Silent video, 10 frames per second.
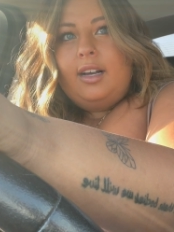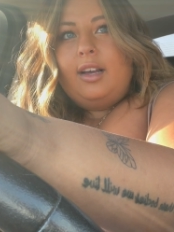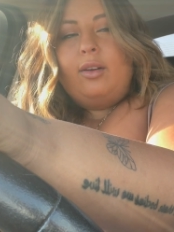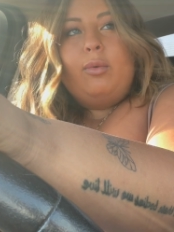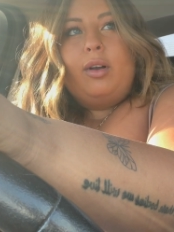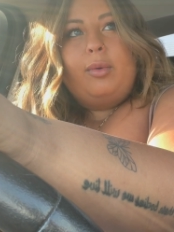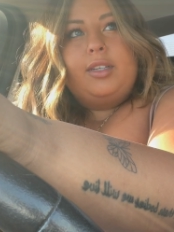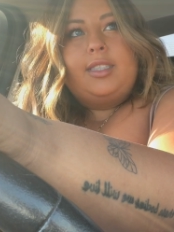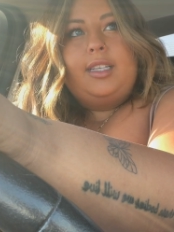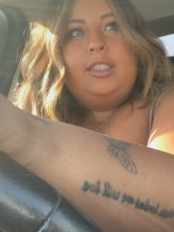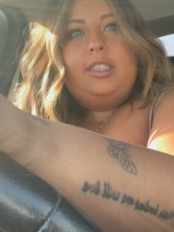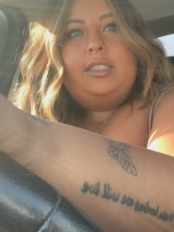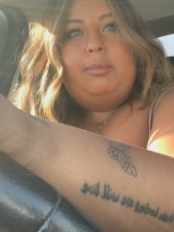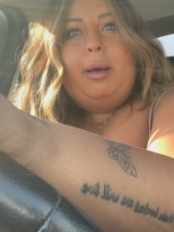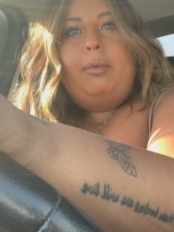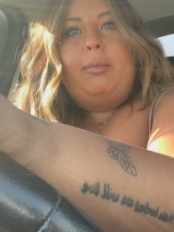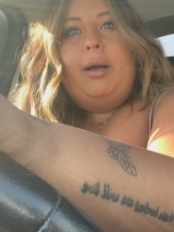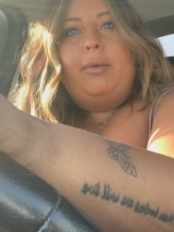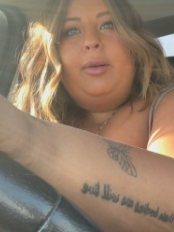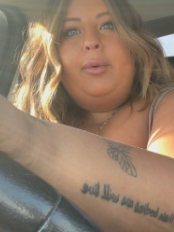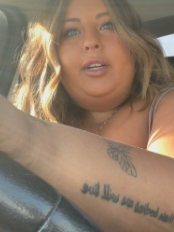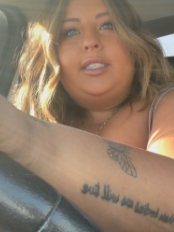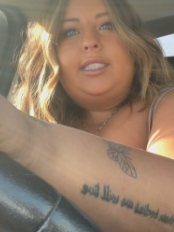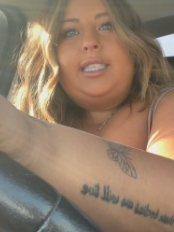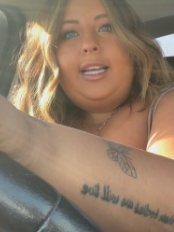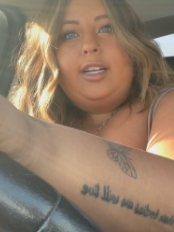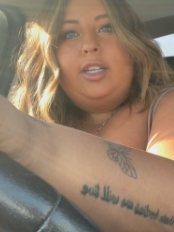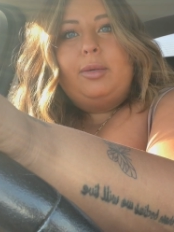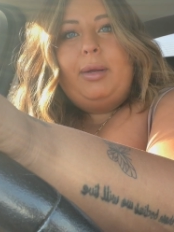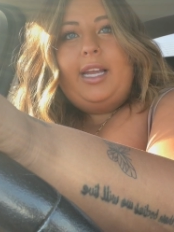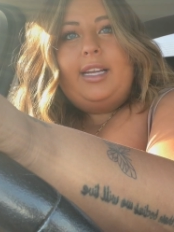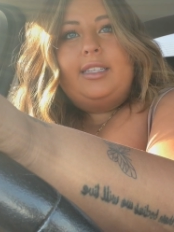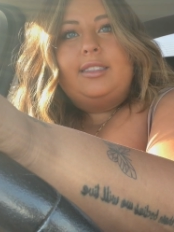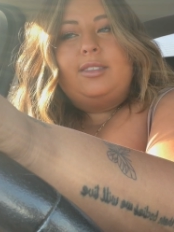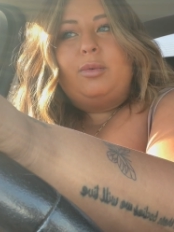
I don't want to wear skinny jeans and peplum. I want to wear skater pants